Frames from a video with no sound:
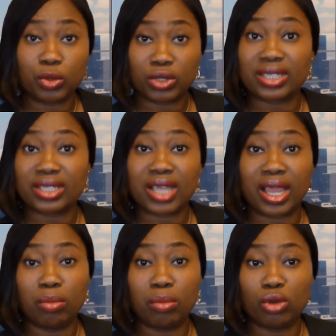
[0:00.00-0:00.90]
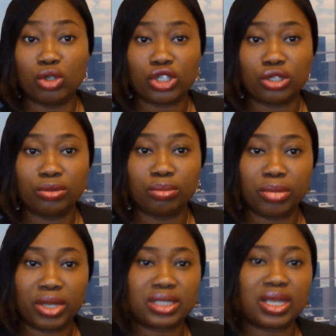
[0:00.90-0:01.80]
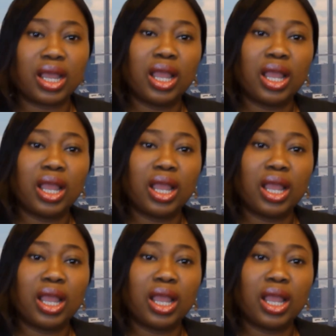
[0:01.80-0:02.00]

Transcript: protect our emotion better.